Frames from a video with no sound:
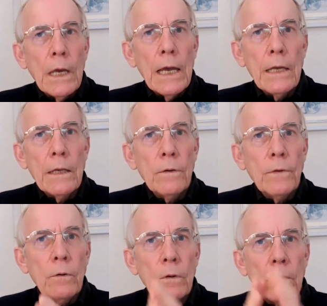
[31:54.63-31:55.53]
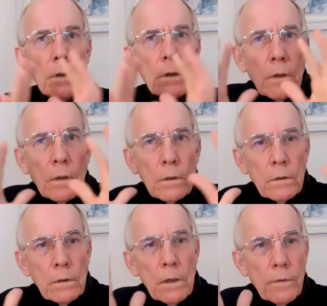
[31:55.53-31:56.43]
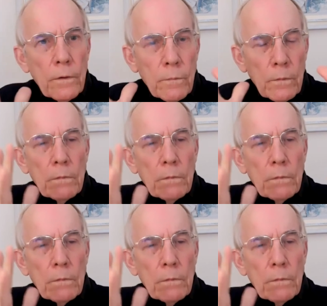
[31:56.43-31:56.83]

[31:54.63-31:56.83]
Mm-hmm. And I think, you know, the